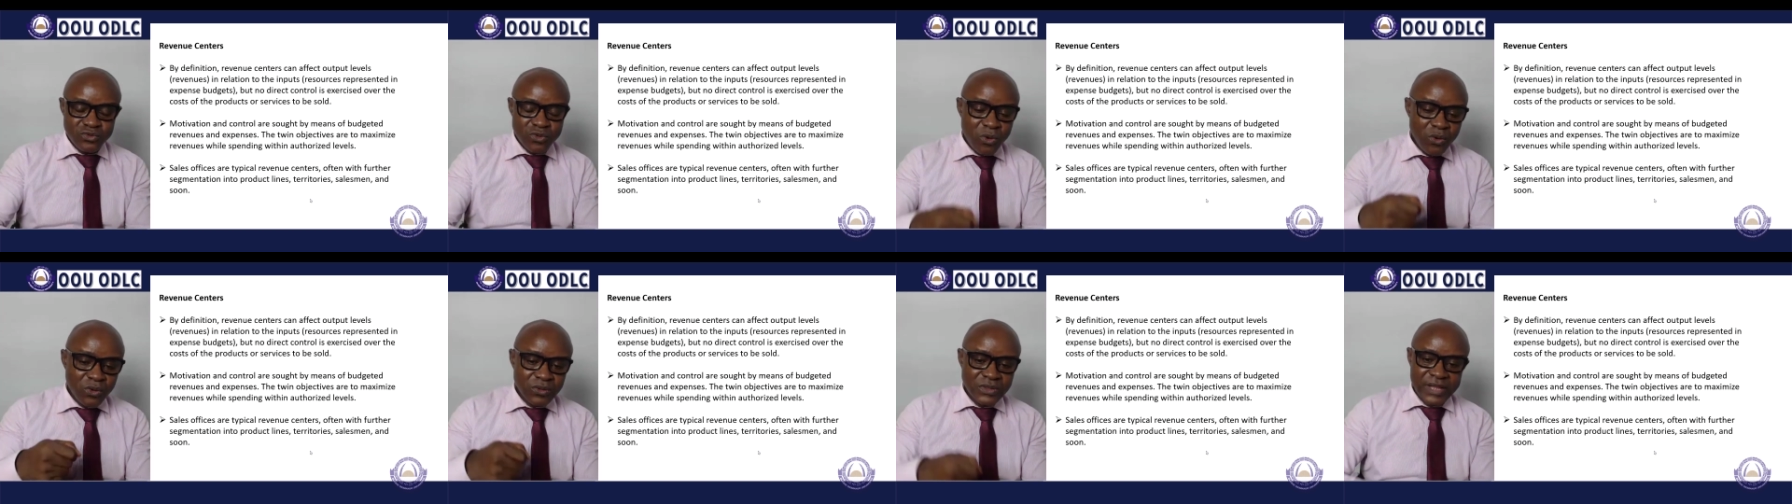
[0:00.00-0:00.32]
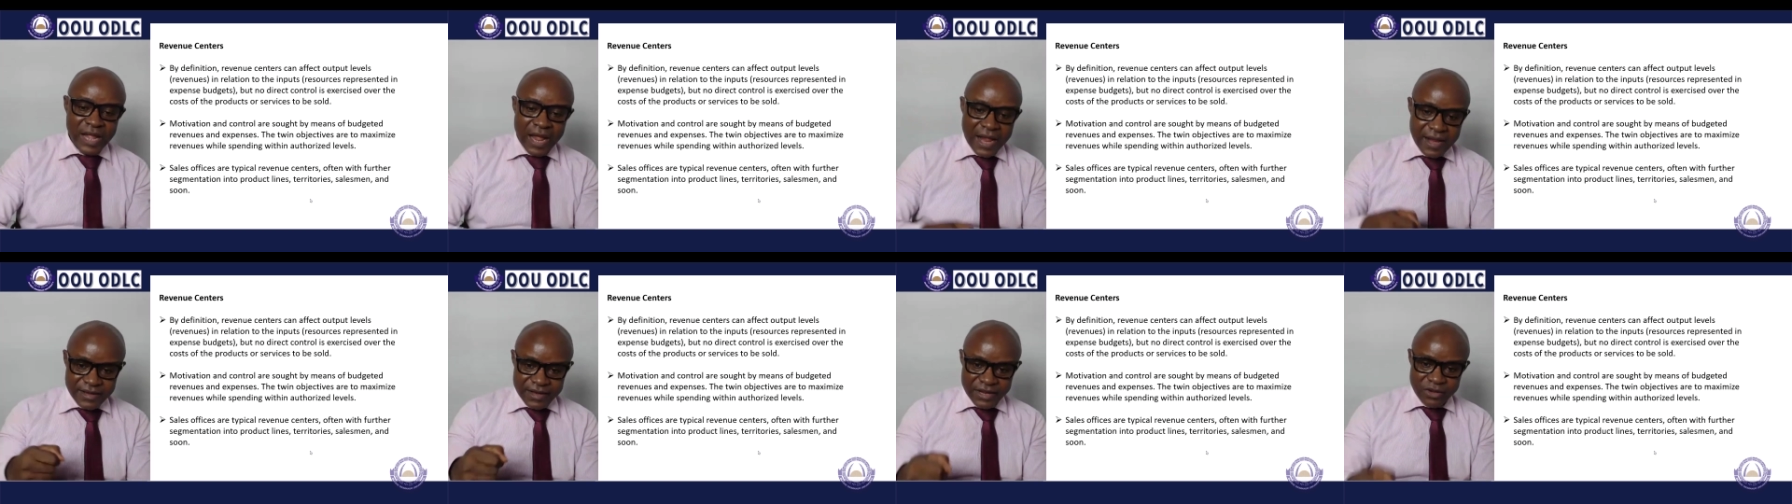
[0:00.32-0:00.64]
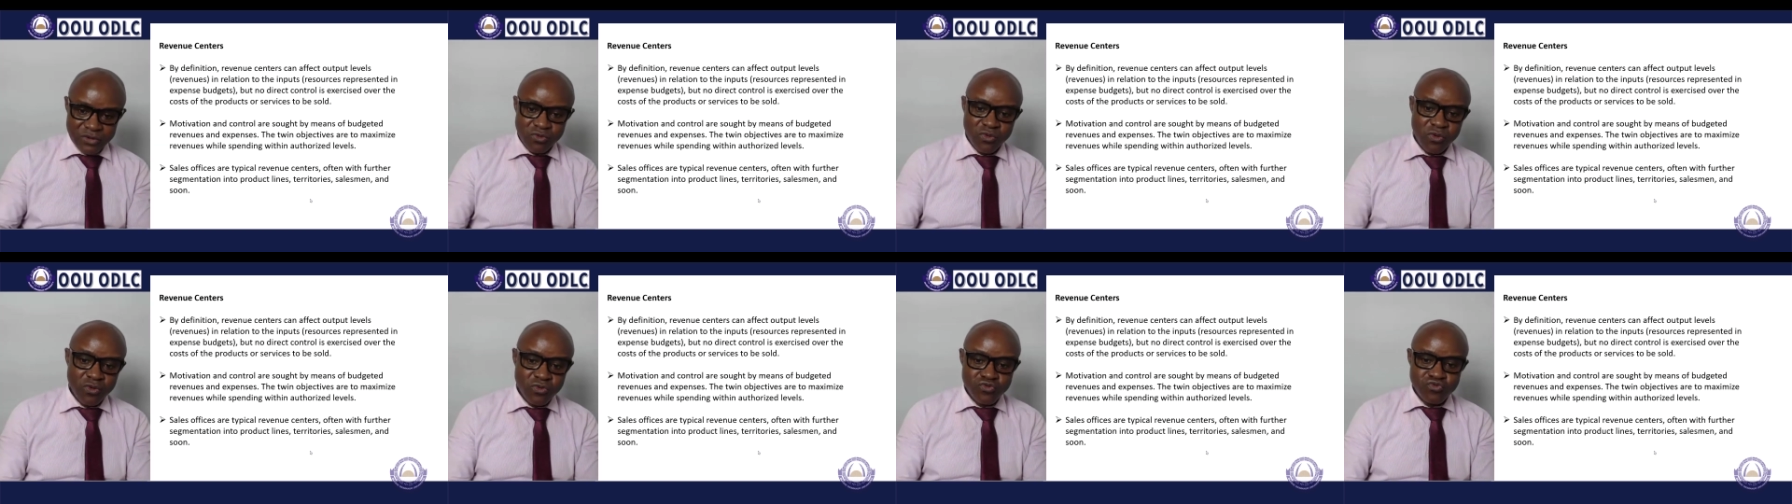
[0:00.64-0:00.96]
no
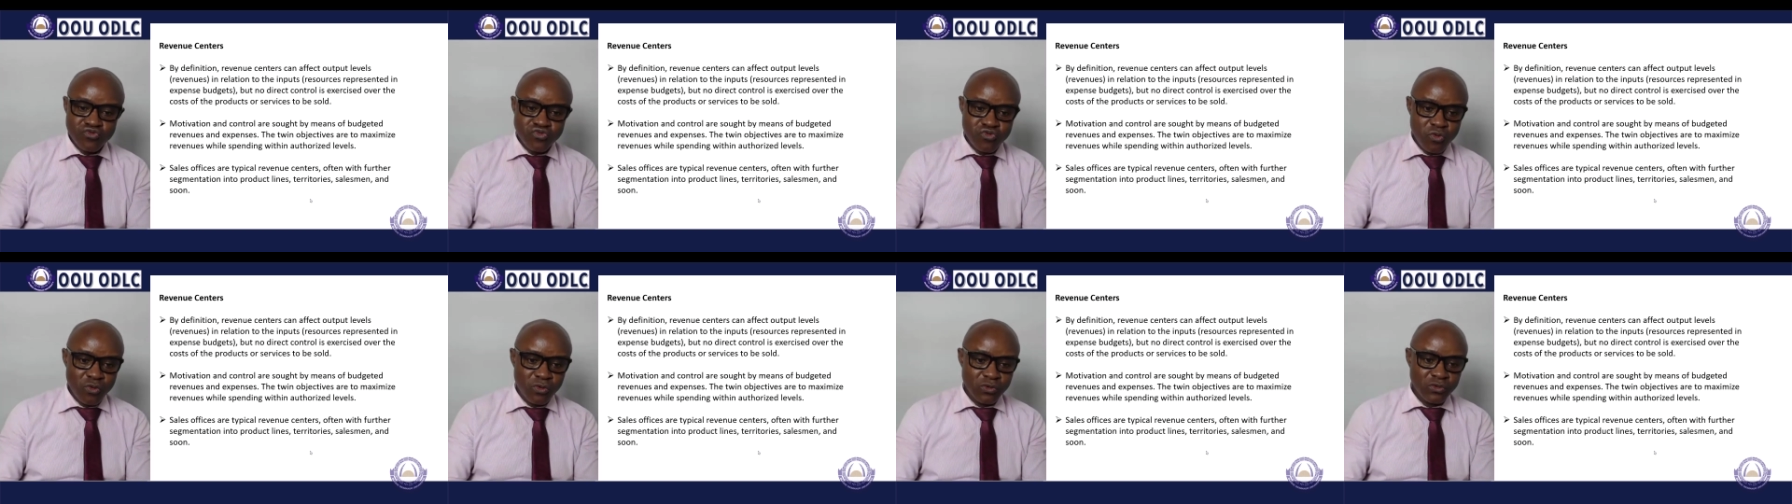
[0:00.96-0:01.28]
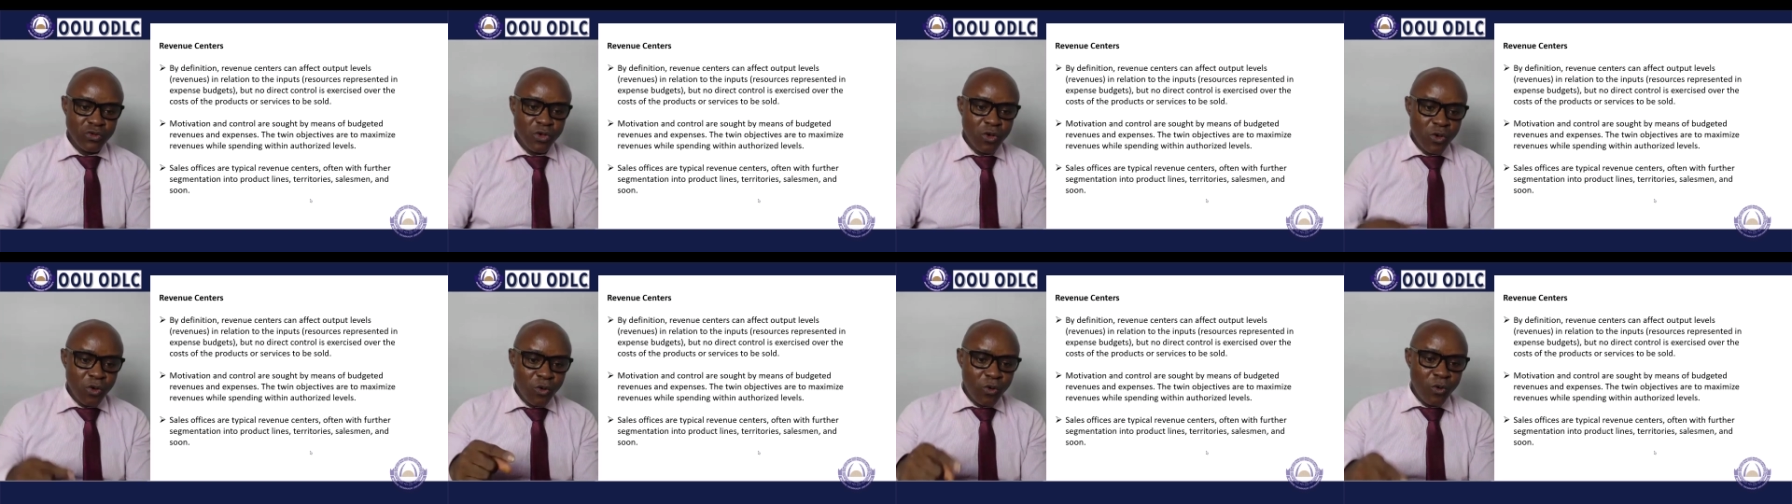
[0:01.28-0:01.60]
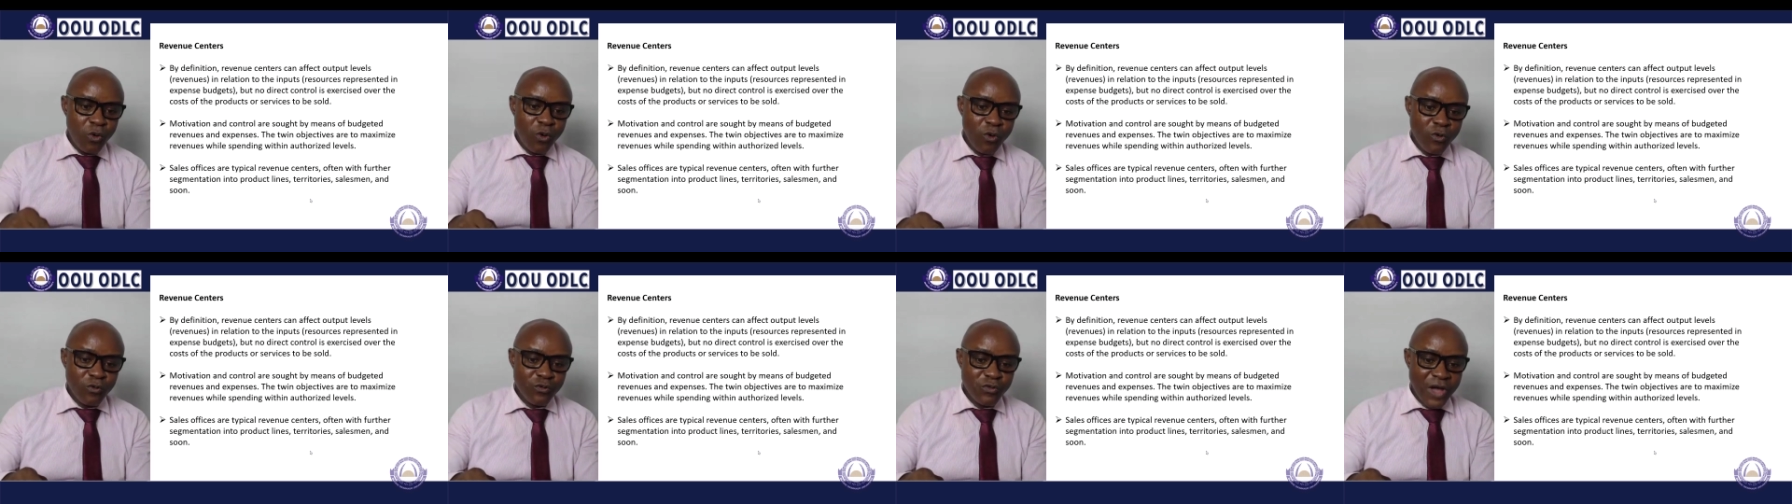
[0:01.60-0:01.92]
direct control
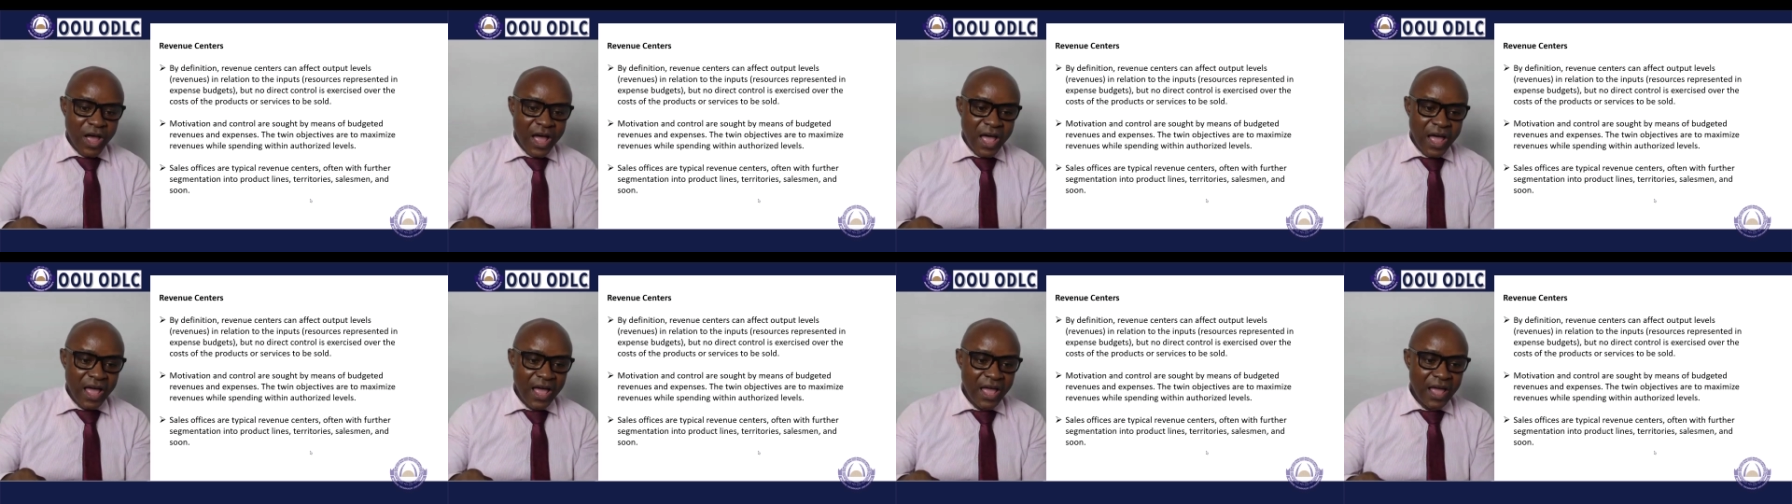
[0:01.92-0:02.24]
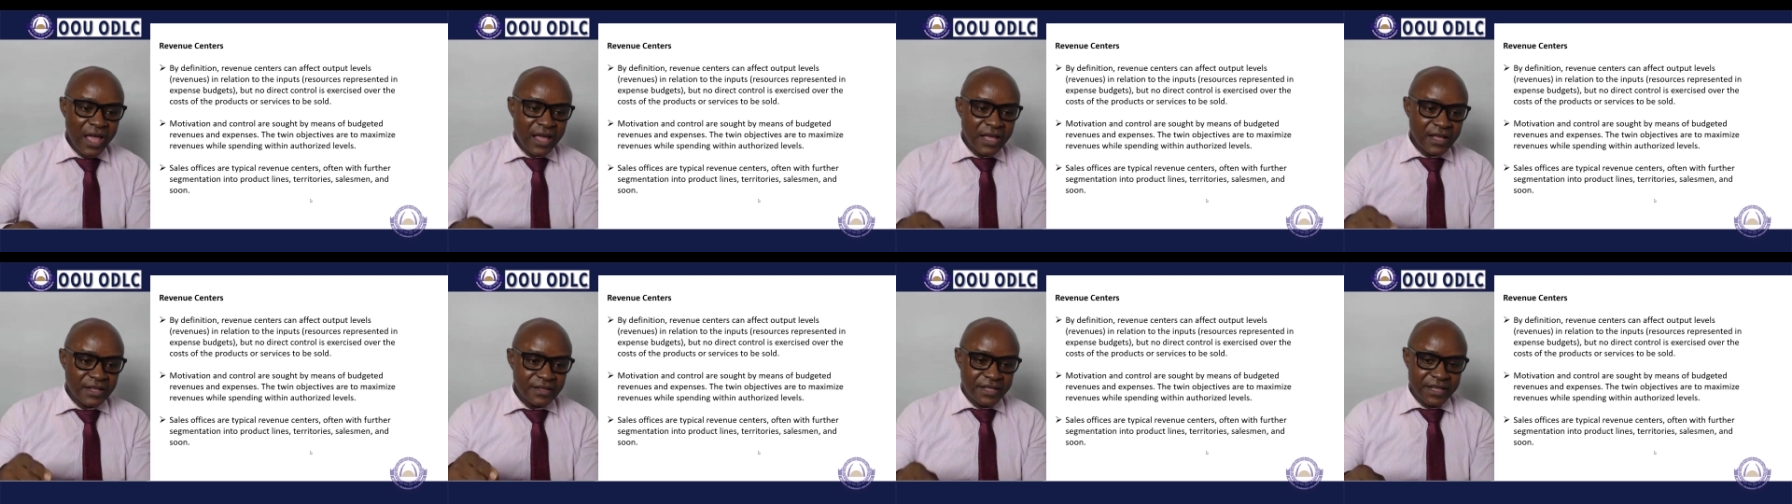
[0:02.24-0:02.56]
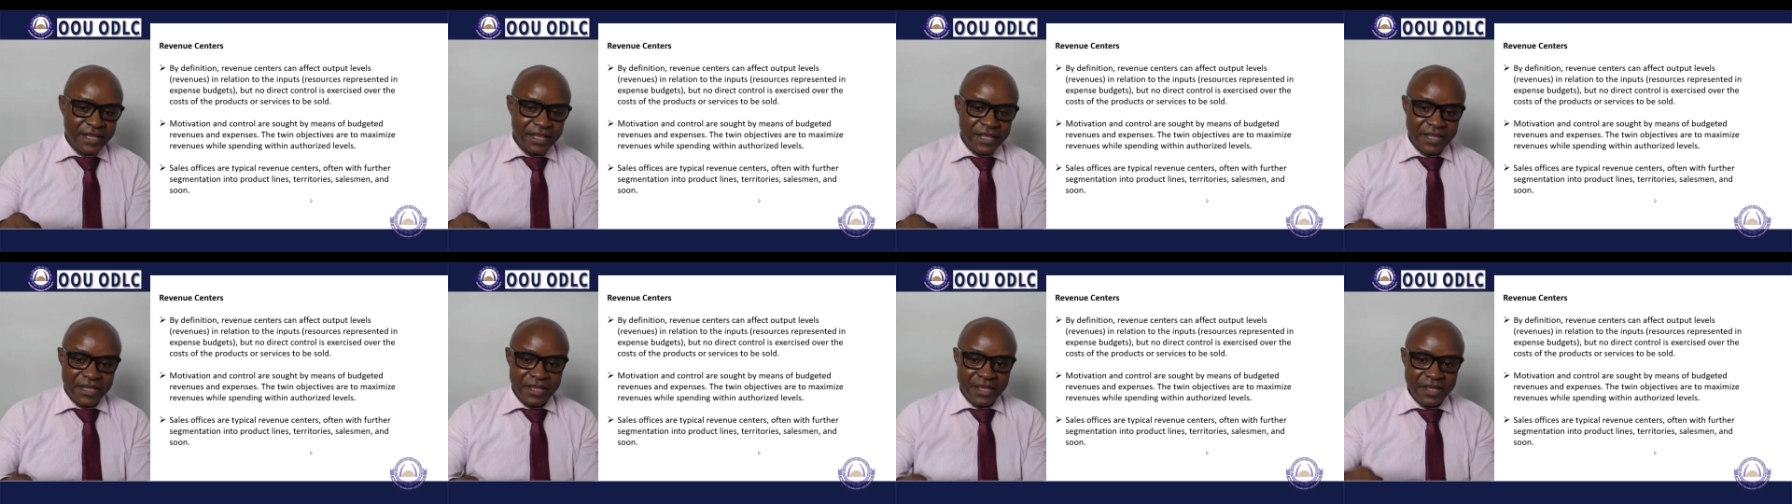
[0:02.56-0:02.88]
over
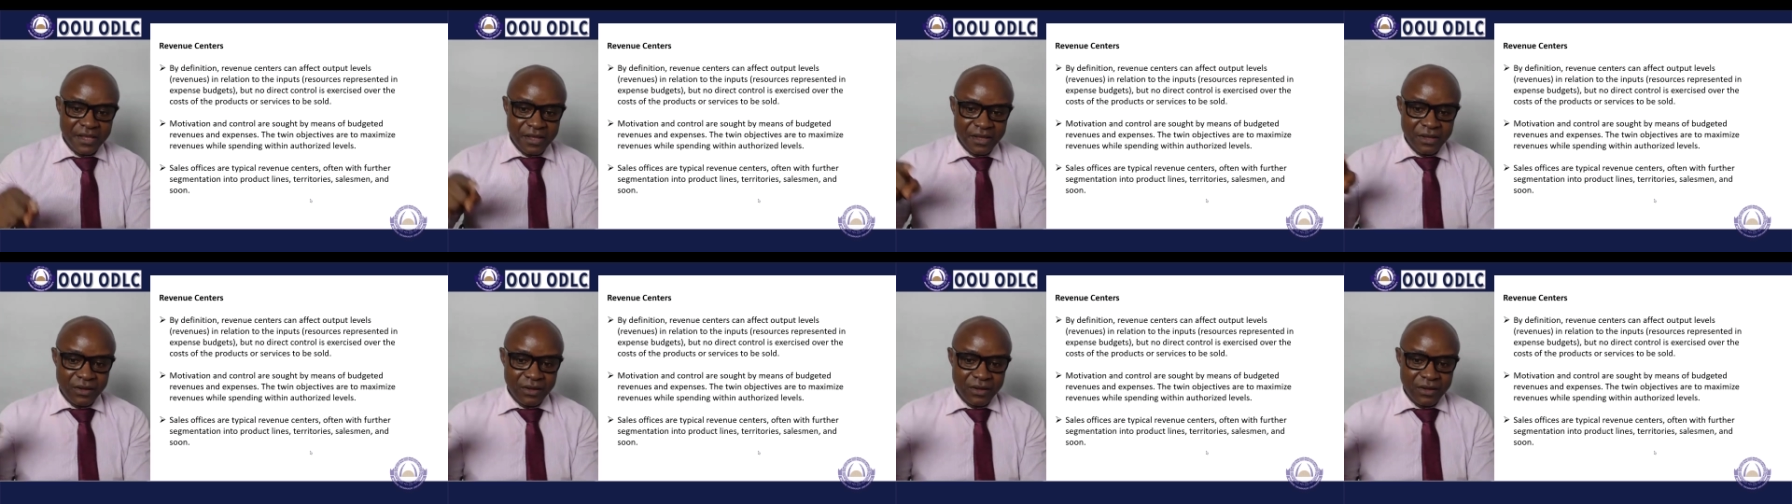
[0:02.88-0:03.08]
the